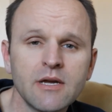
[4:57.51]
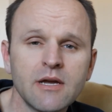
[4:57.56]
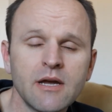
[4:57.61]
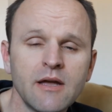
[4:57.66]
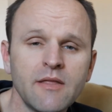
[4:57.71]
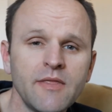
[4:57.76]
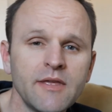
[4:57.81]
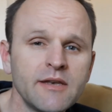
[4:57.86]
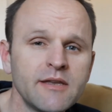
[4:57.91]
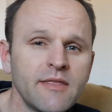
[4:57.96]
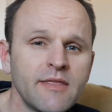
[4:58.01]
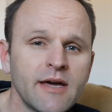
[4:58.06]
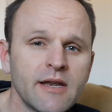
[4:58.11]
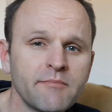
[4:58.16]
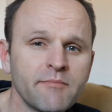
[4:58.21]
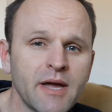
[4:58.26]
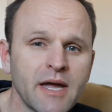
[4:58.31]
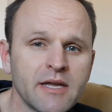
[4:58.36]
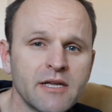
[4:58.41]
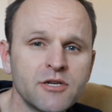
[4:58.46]
and they did
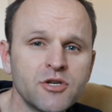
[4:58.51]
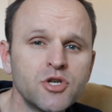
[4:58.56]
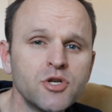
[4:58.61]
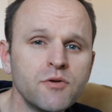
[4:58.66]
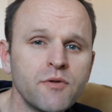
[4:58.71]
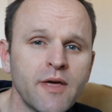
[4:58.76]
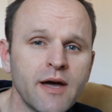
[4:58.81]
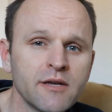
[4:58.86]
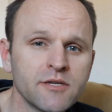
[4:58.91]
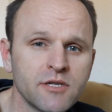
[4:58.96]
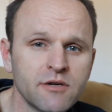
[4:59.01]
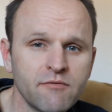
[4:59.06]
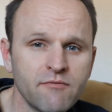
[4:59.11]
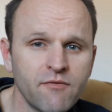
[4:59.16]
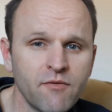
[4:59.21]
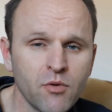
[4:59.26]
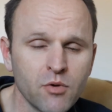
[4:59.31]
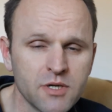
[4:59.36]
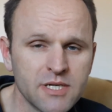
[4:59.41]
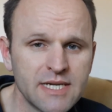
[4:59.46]
that back in
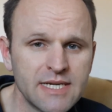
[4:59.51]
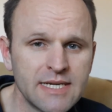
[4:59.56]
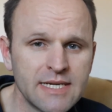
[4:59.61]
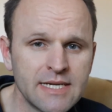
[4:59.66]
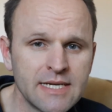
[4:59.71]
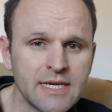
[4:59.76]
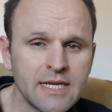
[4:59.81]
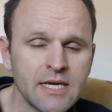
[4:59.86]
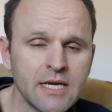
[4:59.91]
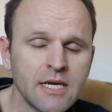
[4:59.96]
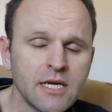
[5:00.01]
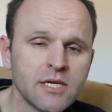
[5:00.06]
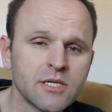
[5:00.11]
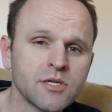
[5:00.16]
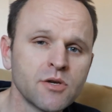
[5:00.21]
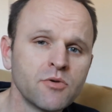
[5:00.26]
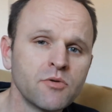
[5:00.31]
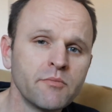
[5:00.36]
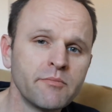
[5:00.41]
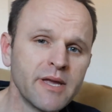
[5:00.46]
2014.
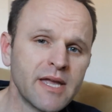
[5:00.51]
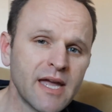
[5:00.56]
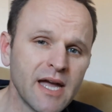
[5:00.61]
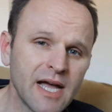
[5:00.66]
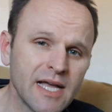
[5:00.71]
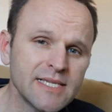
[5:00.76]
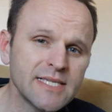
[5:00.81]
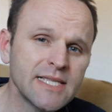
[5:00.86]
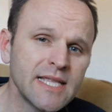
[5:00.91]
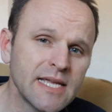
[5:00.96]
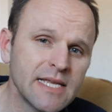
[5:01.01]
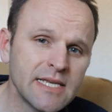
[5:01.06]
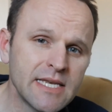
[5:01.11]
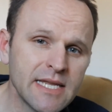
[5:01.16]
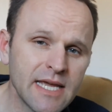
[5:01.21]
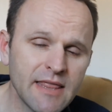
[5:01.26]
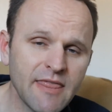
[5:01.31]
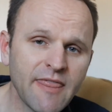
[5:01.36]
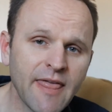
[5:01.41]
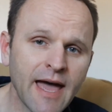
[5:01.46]
So because they
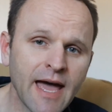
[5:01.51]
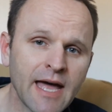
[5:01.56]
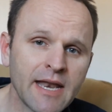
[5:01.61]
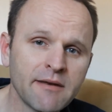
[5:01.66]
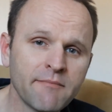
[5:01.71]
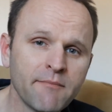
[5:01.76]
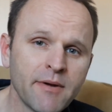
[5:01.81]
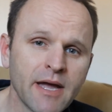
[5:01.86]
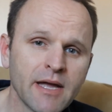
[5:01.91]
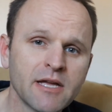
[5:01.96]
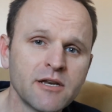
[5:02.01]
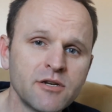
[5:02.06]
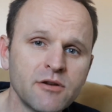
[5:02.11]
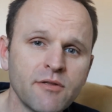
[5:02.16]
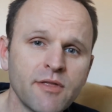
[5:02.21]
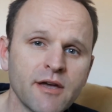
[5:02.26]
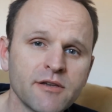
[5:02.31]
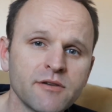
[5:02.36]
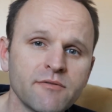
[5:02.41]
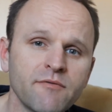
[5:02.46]
did that back in
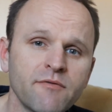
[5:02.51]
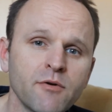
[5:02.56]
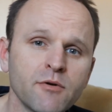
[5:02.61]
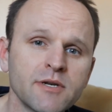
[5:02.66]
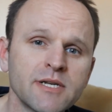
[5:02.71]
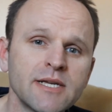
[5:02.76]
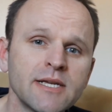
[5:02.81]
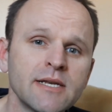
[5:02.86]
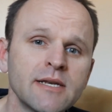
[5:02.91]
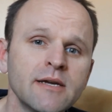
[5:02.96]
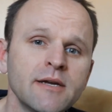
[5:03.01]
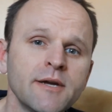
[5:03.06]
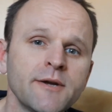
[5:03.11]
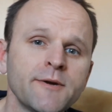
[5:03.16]
2014,